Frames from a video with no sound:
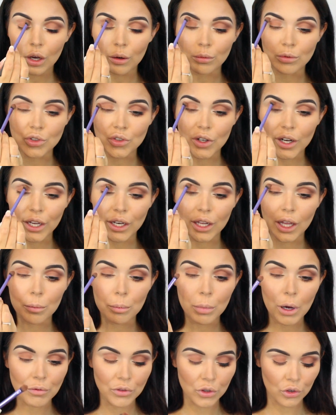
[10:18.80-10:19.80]
I'm dragging
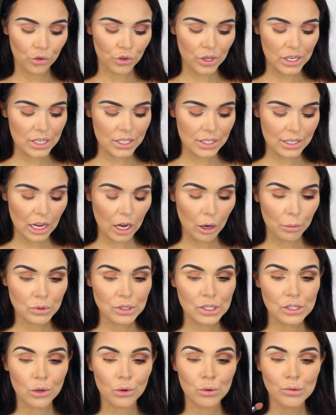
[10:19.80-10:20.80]
it above the crease now,
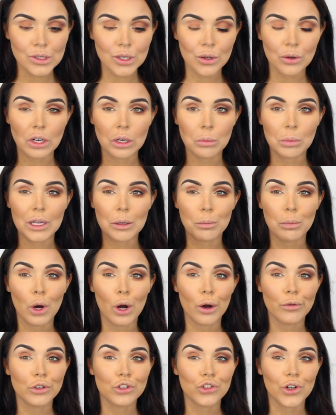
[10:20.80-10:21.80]
because it's also going to be
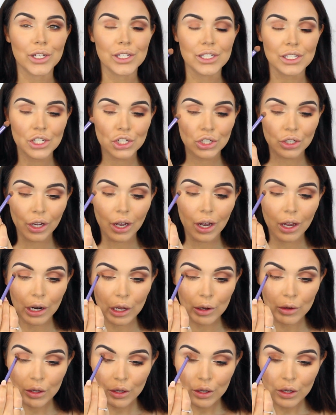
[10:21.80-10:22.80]
part of the transition
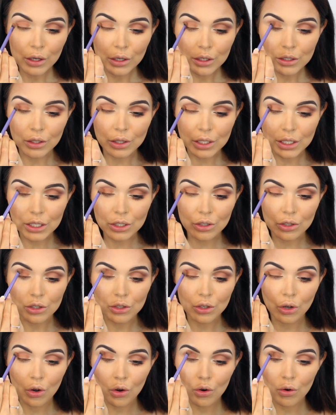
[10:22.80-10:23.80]
colour. So this is
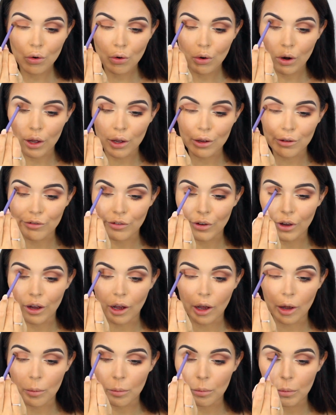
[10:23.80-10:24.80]
just all
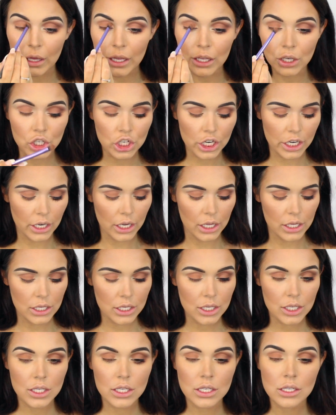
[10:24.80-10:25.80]
over
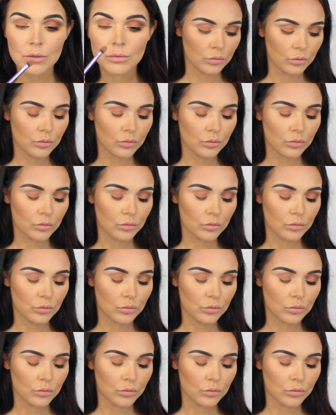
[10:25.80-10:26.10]
peachiness.